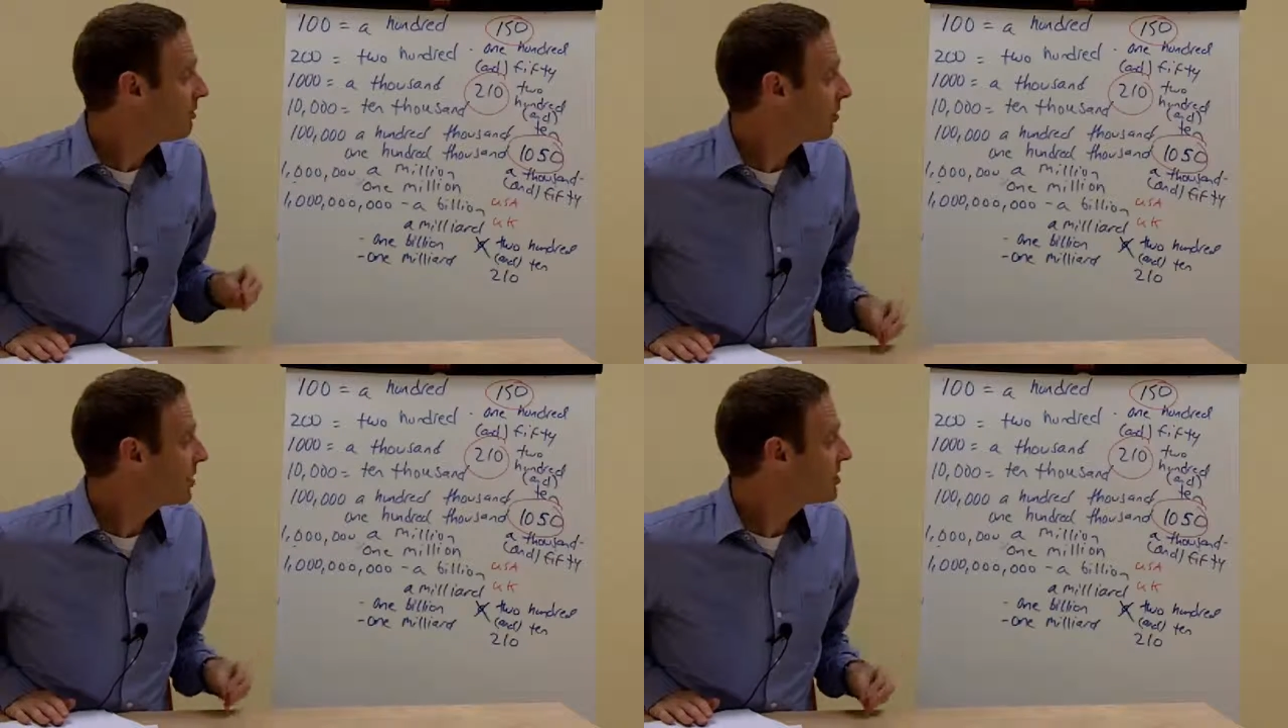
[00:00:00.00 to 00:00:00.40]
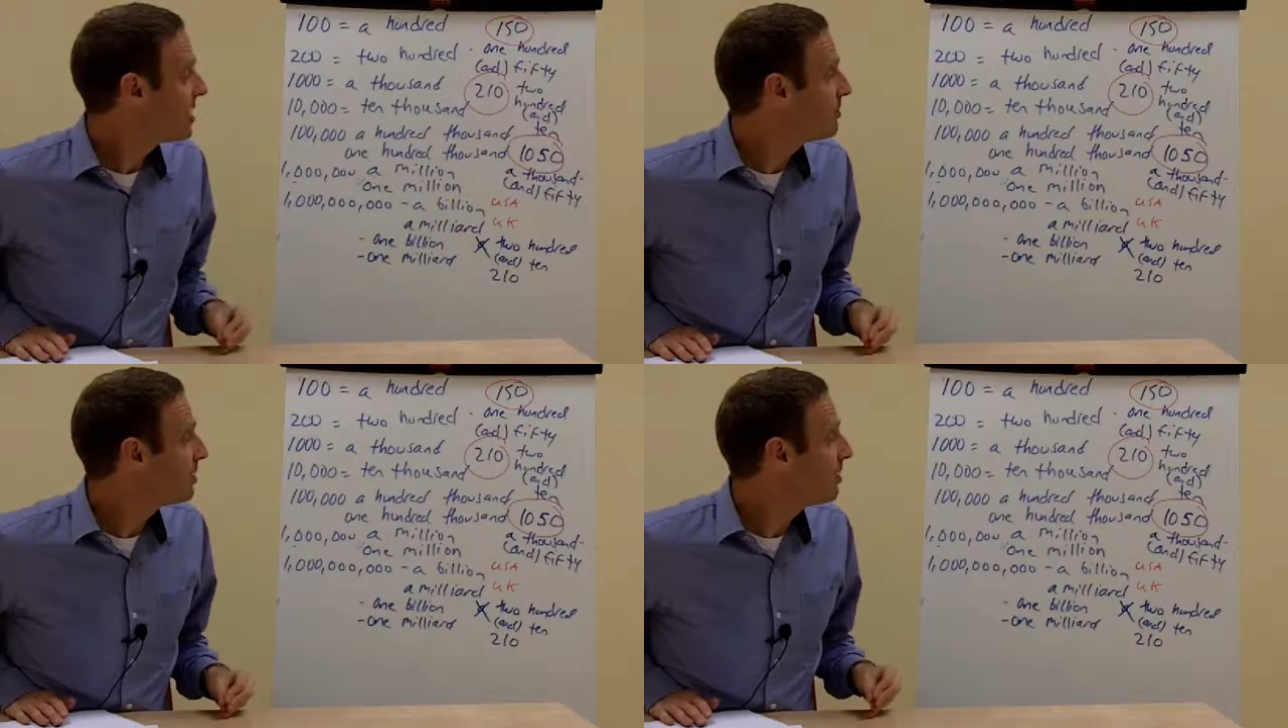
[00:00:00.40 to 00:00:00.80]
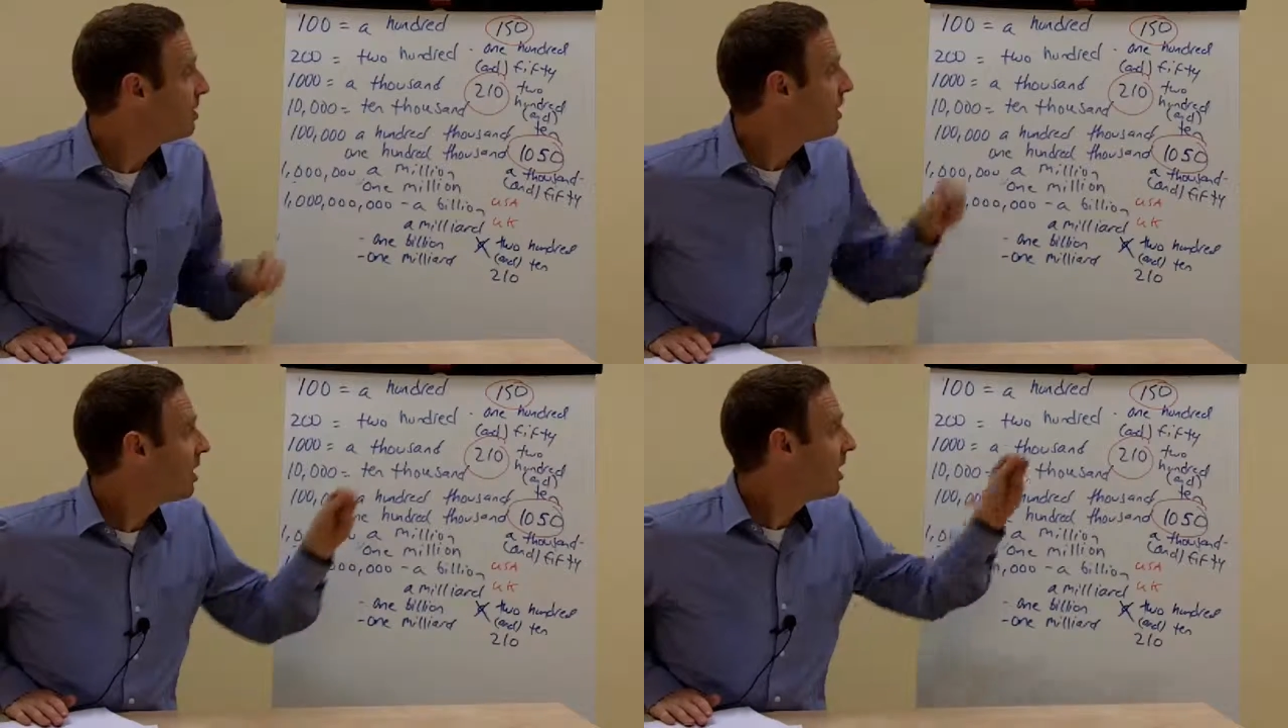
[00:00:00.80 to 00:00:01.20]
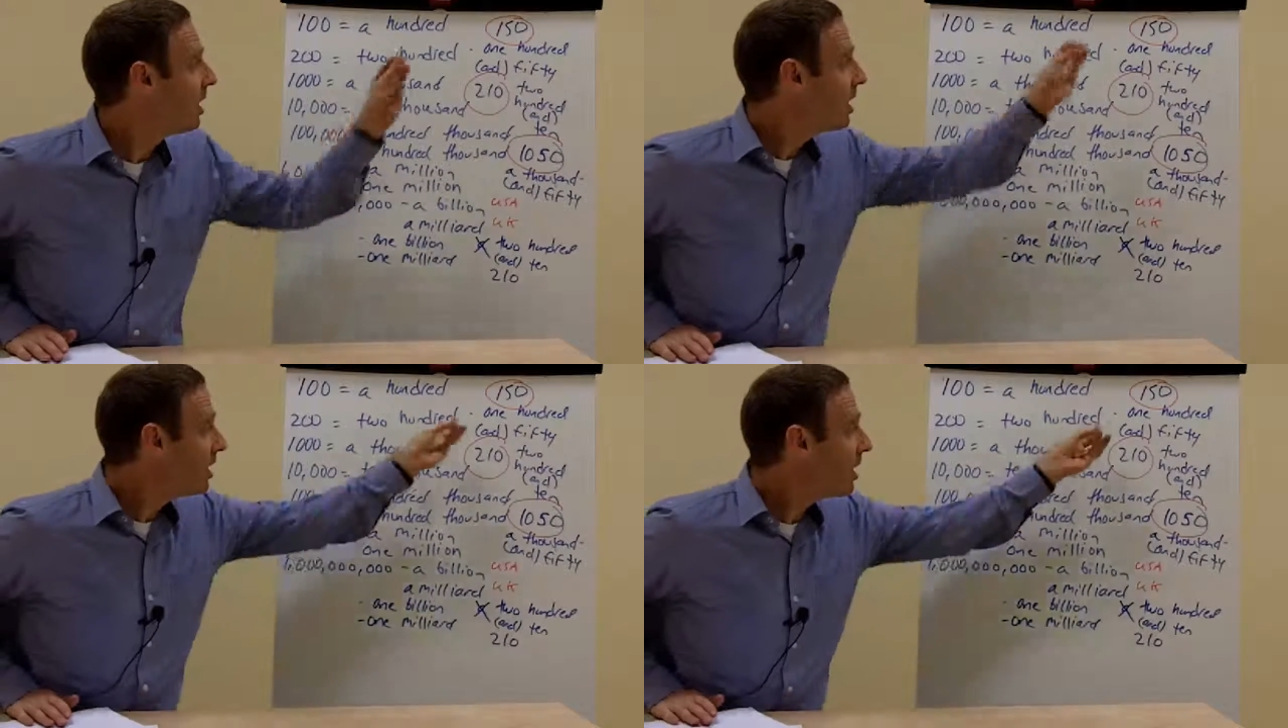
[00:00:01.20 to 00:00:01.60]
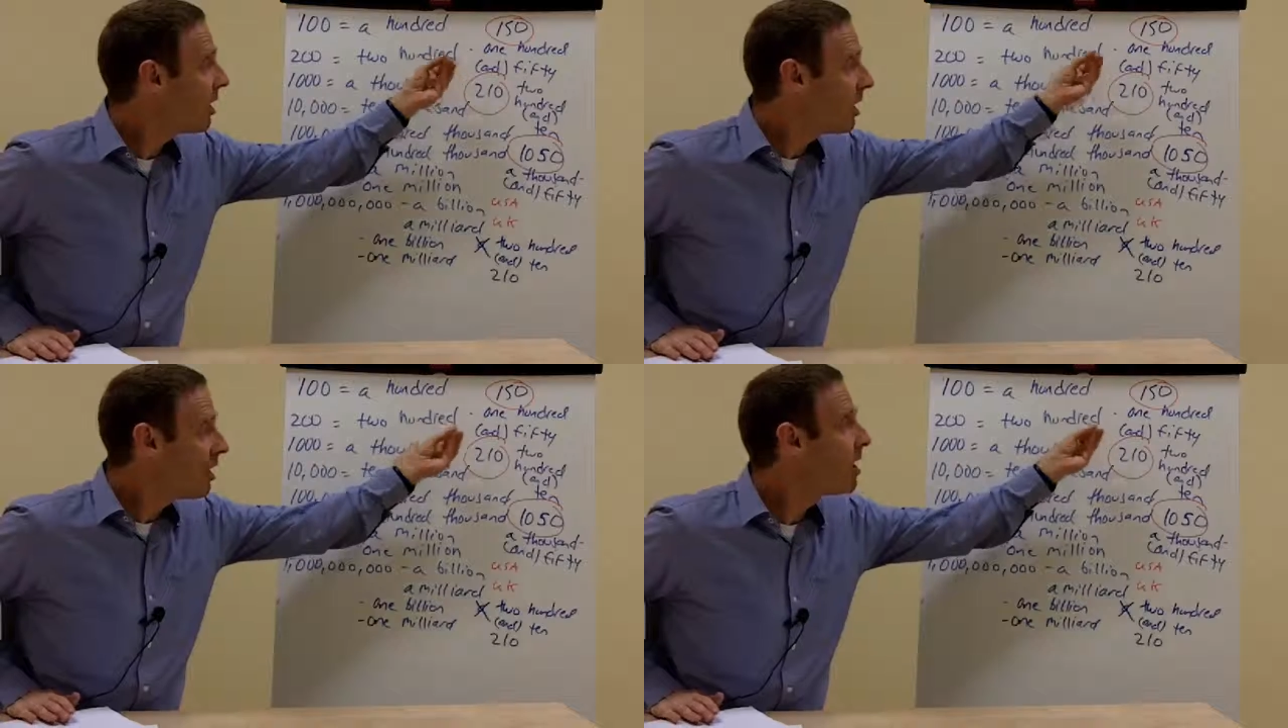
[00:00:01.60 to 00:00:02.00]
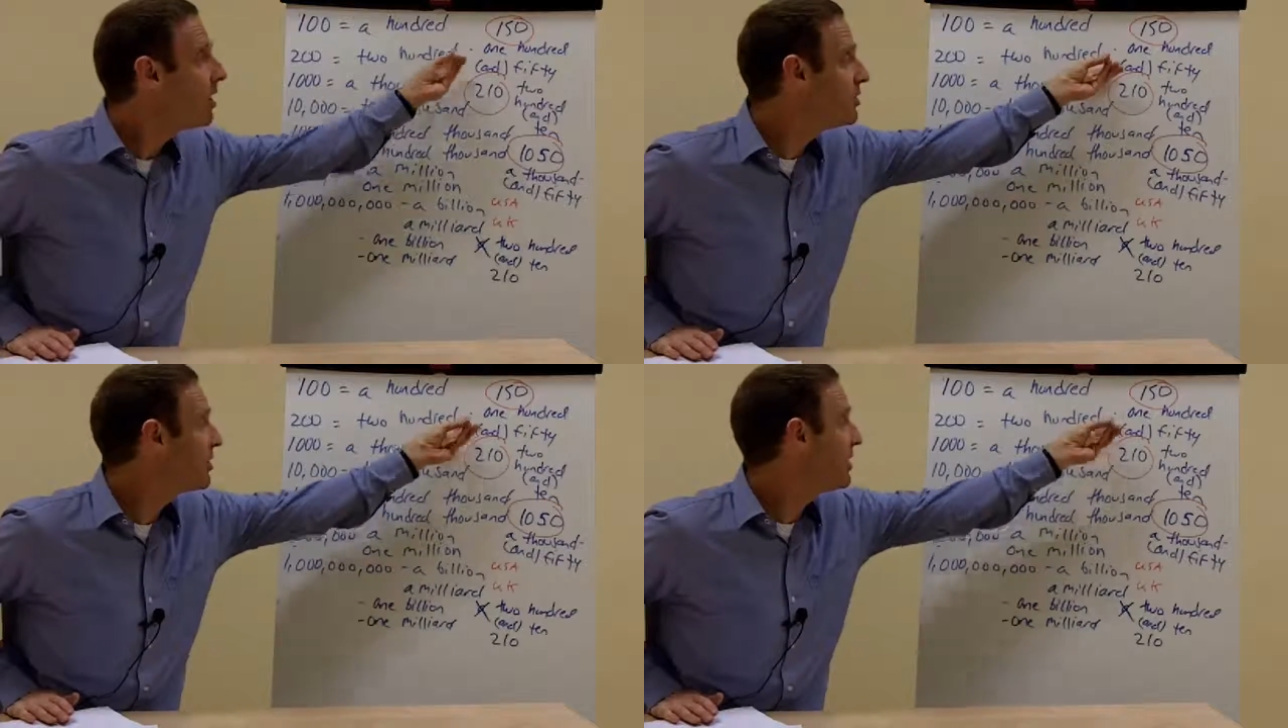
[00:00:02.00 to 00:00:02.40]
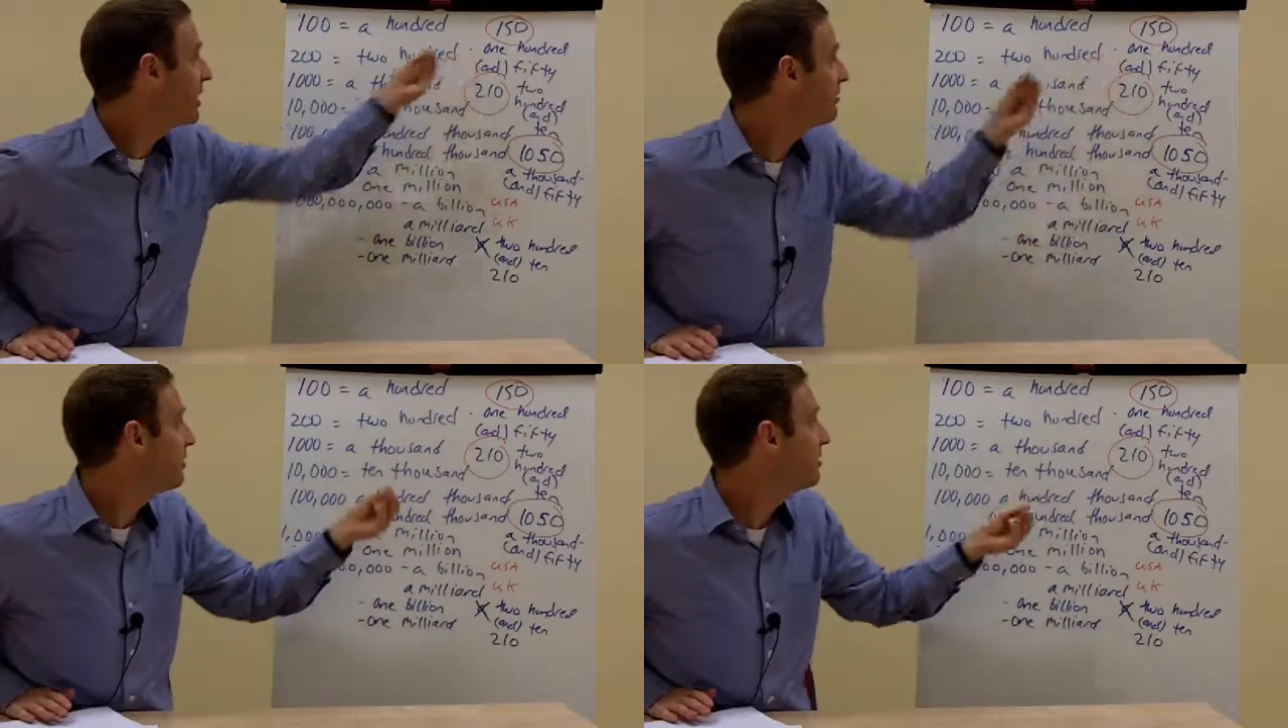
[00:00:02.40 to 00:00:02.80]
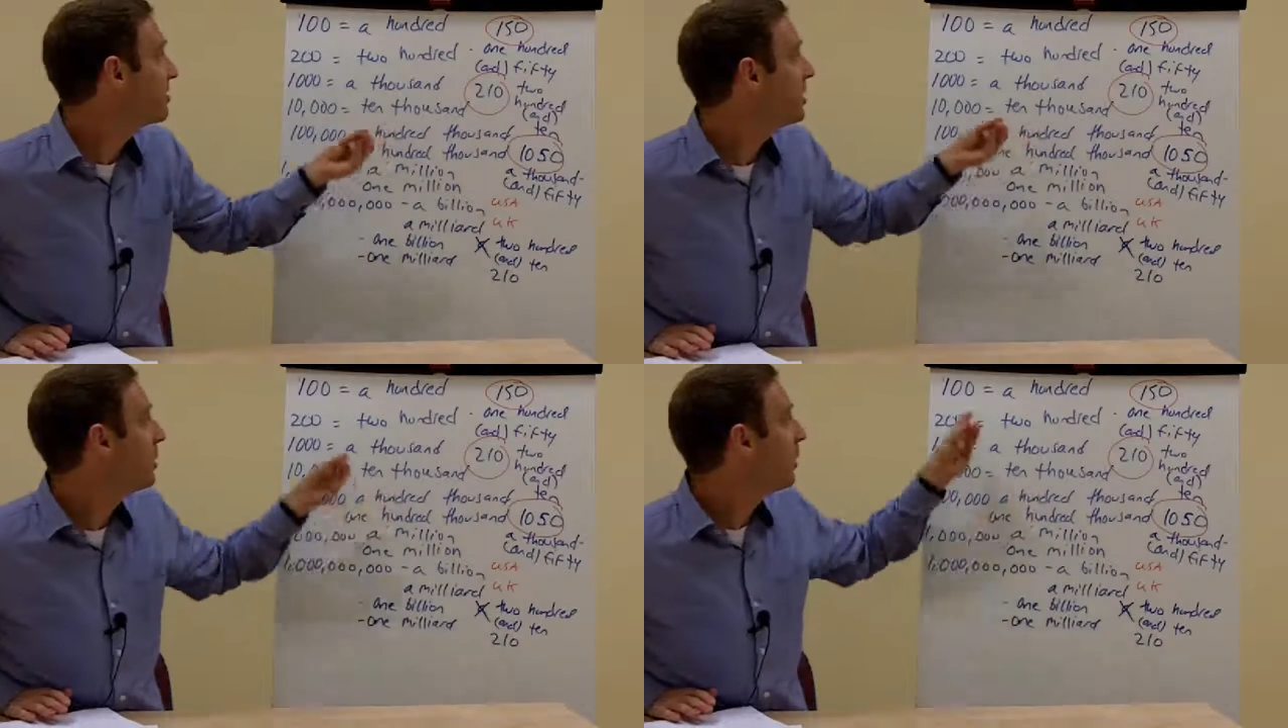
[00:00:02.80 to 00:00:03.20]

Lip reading: for example, 150